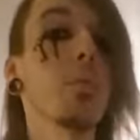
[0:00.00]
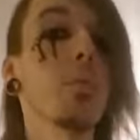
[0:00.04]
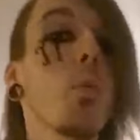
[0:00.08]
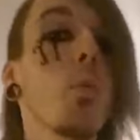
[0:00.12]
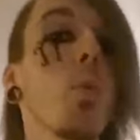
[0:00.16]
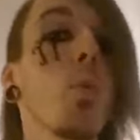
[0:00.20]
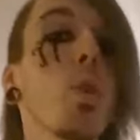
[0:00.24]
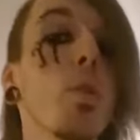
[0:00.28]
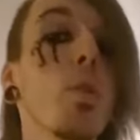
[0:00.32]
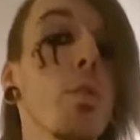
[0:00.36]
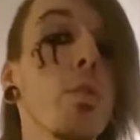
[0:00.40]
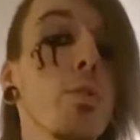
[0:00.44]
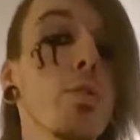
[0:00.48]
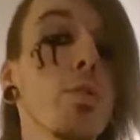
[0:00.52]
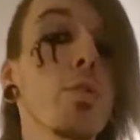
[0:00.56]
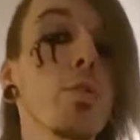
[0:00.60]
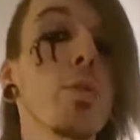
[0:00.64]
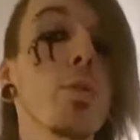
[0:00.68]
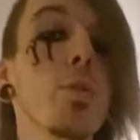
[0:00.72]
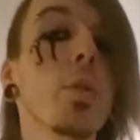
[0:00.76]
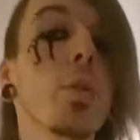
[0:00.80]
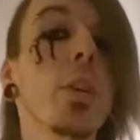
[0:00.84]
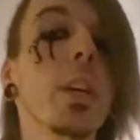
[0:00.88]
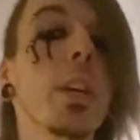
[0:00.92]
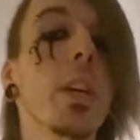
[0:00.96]
the world
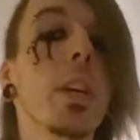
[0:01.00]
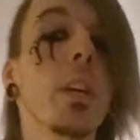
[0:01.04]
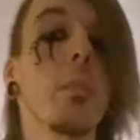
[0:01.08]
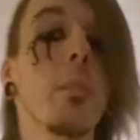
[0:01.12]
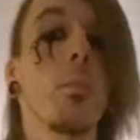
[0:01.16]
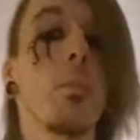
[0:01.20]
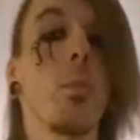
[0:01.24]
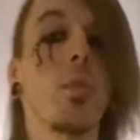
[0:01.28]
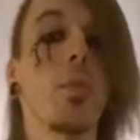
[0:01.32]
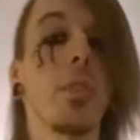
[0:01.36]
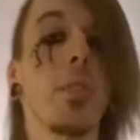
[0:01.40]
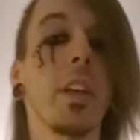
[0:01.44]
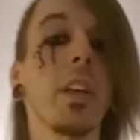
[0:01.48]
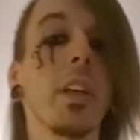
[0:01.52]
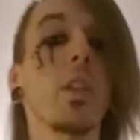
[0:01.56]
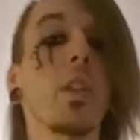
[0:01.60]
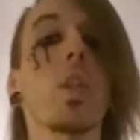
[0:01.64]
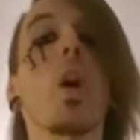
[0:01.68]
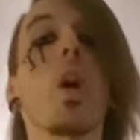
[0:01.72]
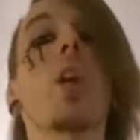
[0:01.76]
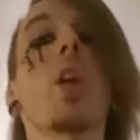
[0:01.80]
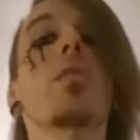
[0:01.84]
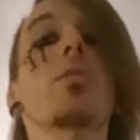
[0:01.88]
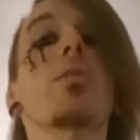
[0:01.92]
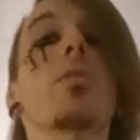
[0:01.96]
truly anymore. They
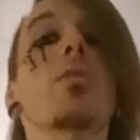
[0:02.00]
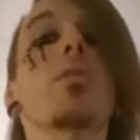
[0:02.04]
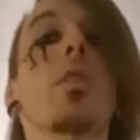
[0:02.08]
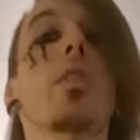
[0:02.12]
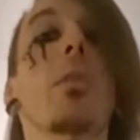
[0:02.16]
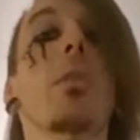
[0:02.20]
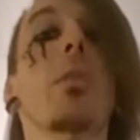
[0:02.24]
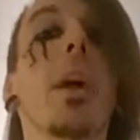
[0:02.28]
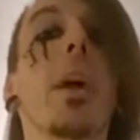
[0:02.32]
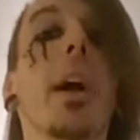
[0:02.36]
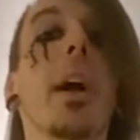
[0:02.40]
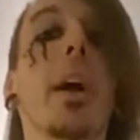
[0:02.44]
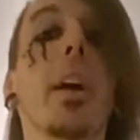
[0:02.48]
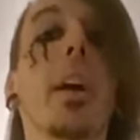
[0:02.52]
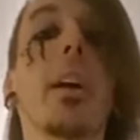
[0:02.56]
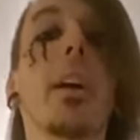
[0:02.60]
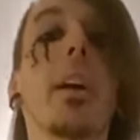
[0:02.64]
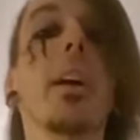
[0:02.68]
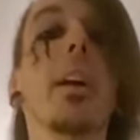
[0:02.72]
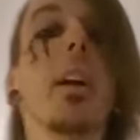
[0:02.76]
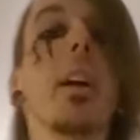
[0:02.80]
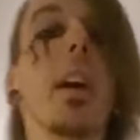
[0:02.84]
lost their way